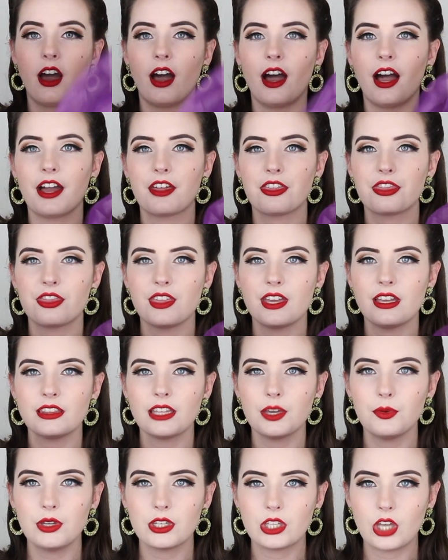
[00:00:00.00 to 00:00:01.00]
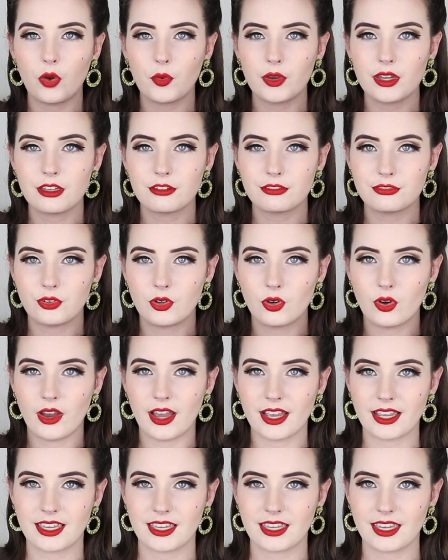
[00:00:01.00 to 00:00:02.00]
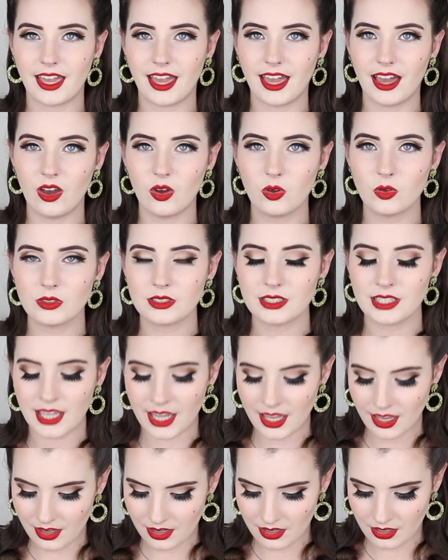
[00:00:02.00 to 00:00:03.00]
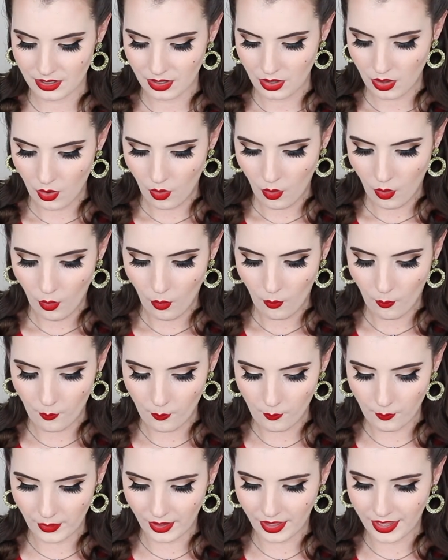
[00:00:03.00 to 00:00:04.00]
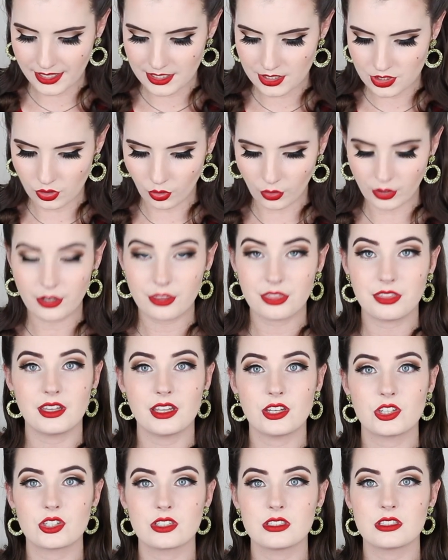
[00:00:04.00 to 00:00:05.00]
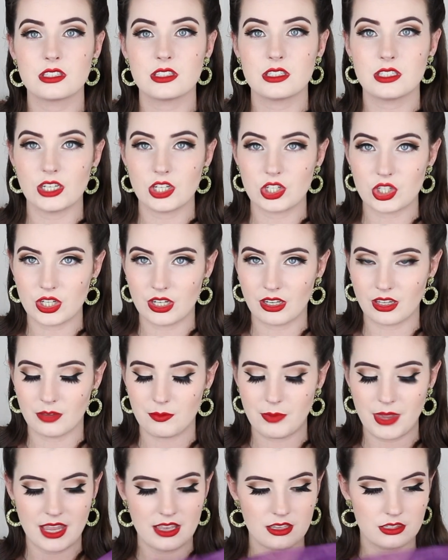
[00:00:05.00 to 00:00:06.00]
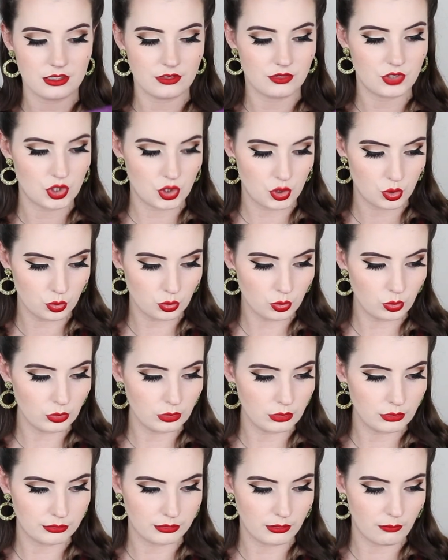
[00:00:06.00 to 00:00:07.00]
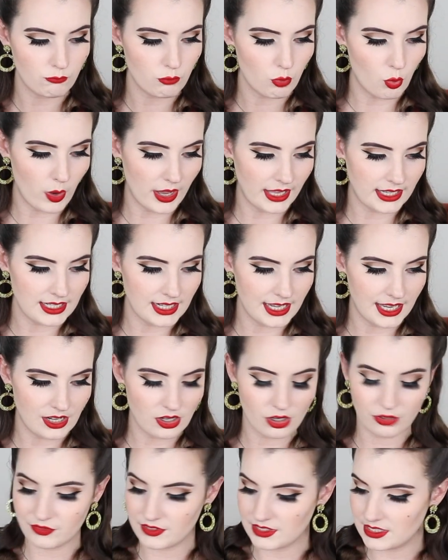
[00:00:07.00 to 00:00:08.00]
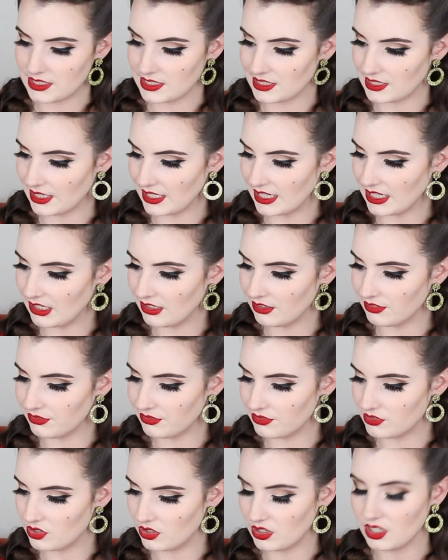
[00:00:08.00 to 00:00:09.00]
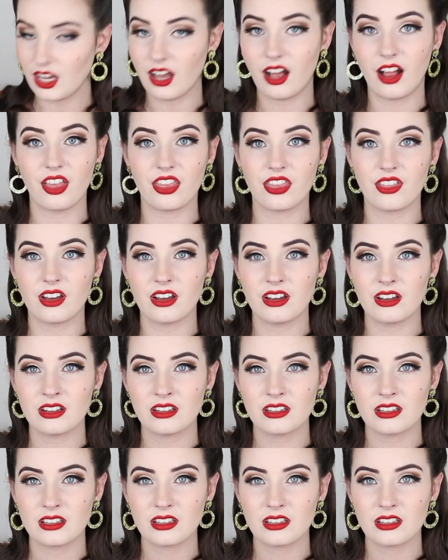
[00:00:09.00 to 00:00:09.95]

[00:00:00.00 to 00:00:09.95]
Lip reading: I think they were going for a cowl neck, but I don't think just stitching a piece of tulle from one end of the sleeve to the other